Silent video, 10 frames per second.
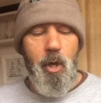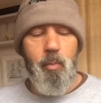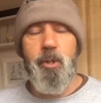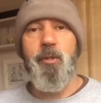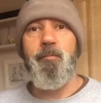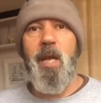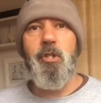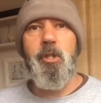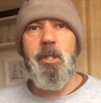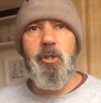which
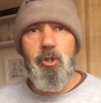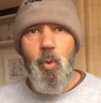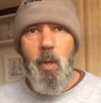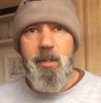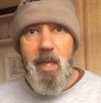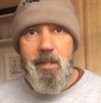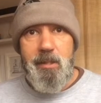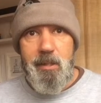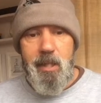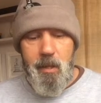eventually destroyed their
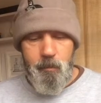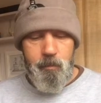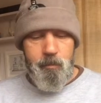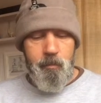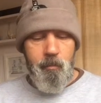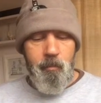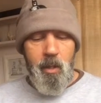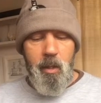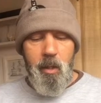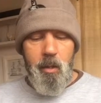city.
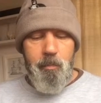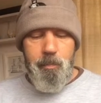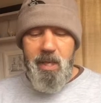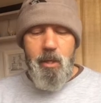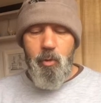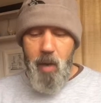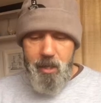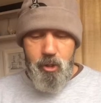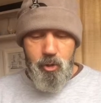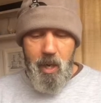Being
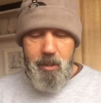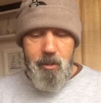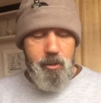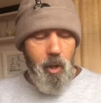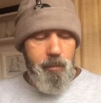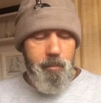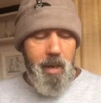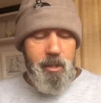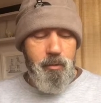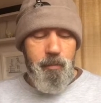radish traders on the
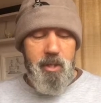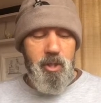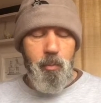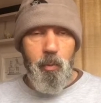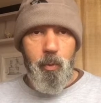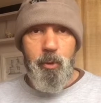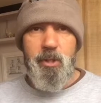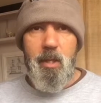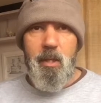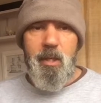major vegetable routes,
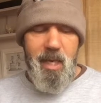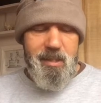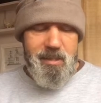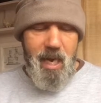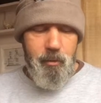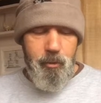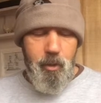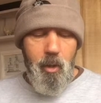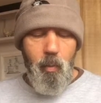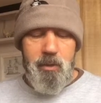a tenth
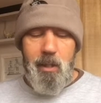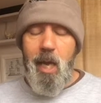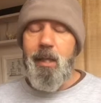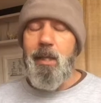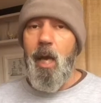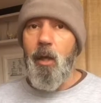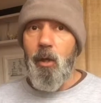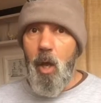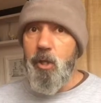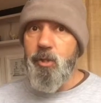was likely a
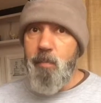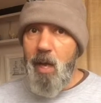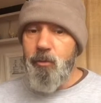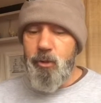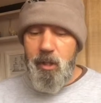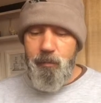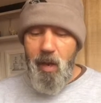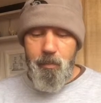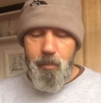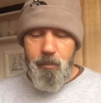large amount to give up,